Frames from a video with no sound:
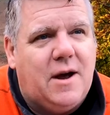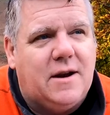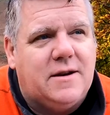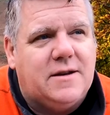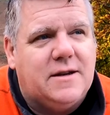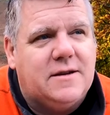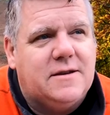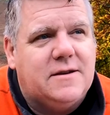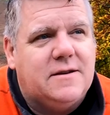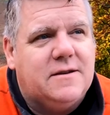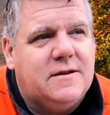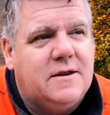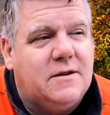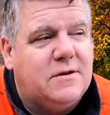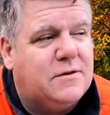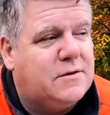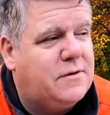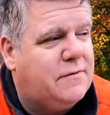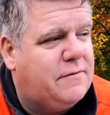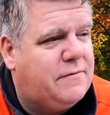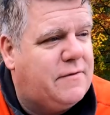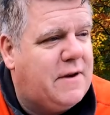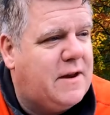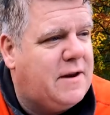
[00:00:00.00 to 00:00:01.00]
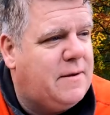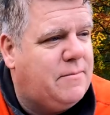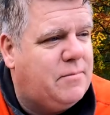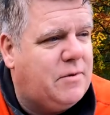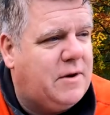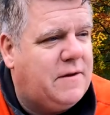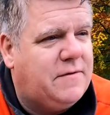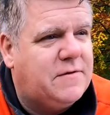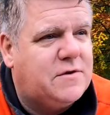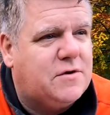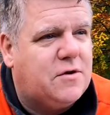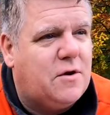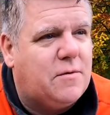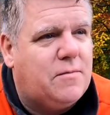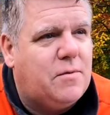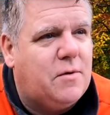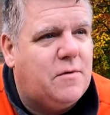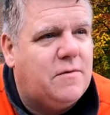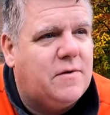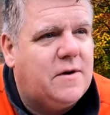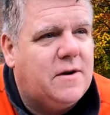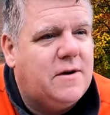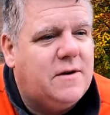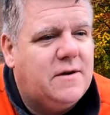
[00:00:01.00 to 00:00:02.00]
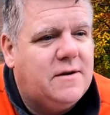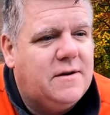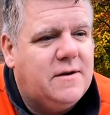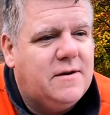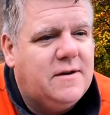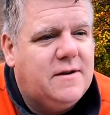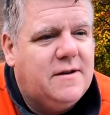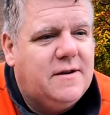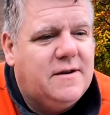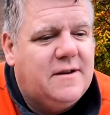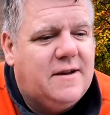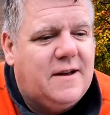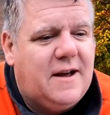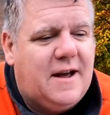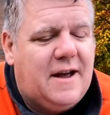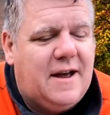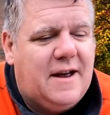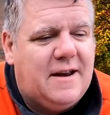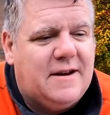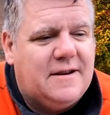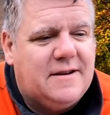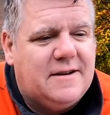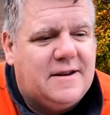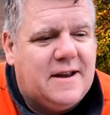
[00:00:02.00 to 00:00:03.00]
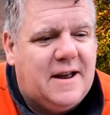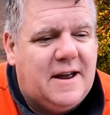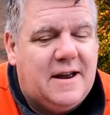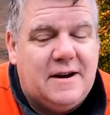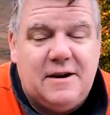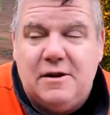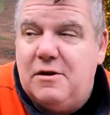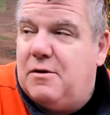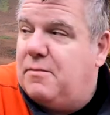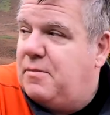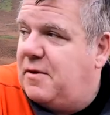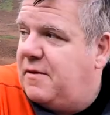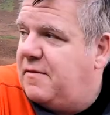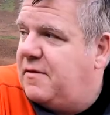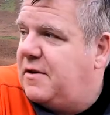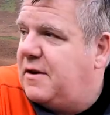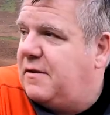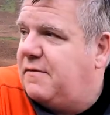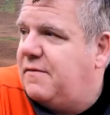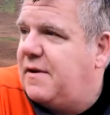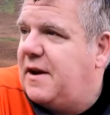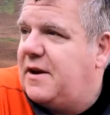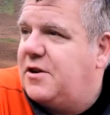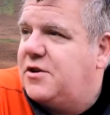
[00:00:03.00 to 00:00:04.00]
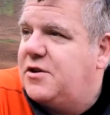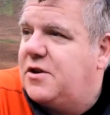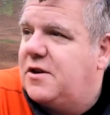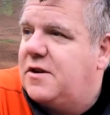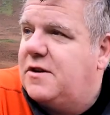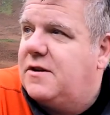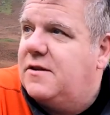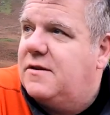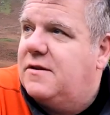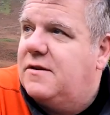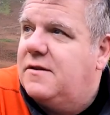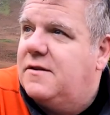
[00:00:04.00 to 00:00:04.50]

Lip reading: I did. It was a very brief stopover and a little bit of an adventure.